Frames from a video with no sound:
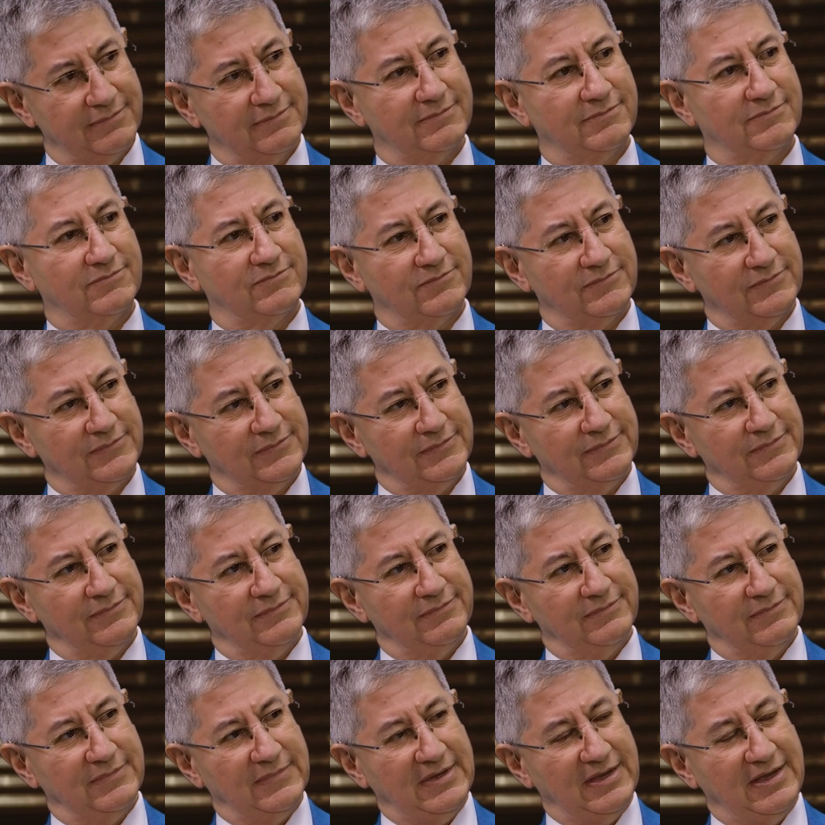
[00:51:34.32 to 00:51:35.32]

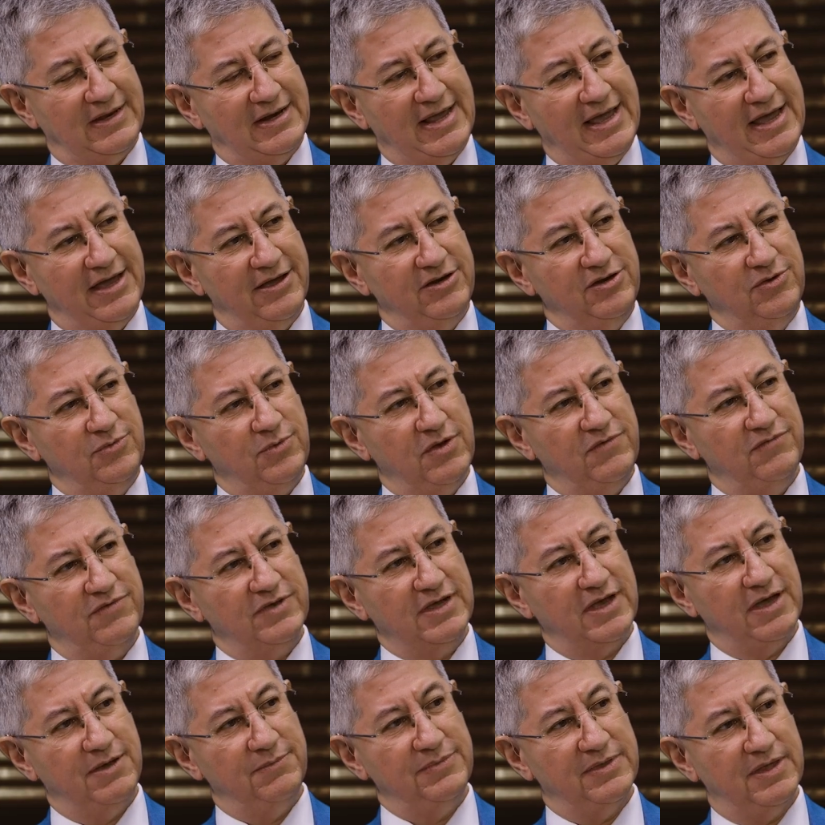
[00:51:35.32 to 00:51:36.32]
And how do you
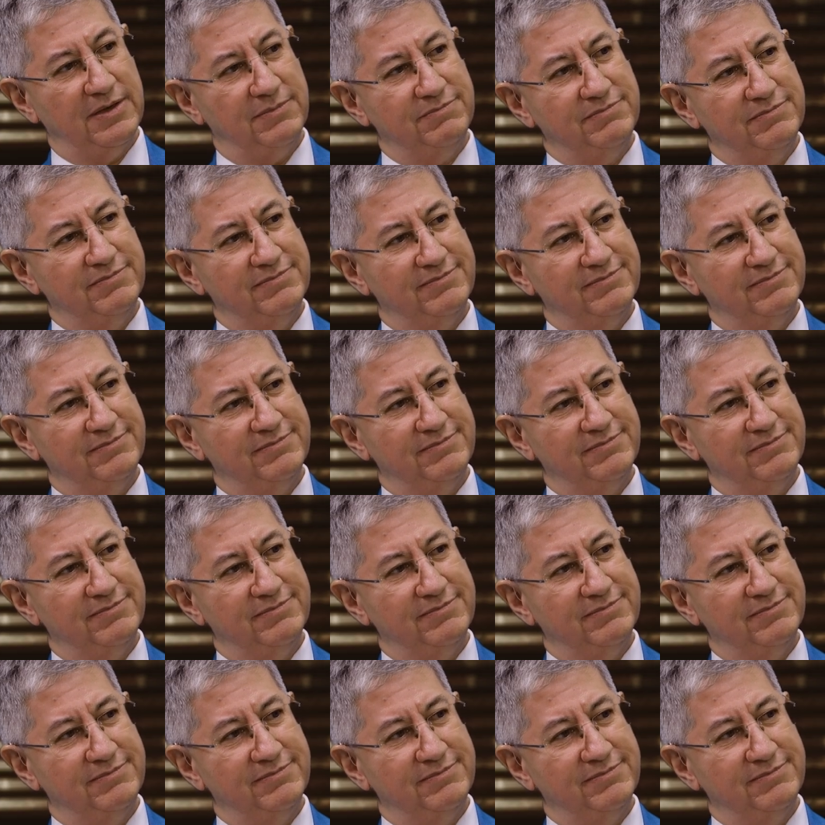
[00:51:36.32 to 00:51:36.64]
overcome them?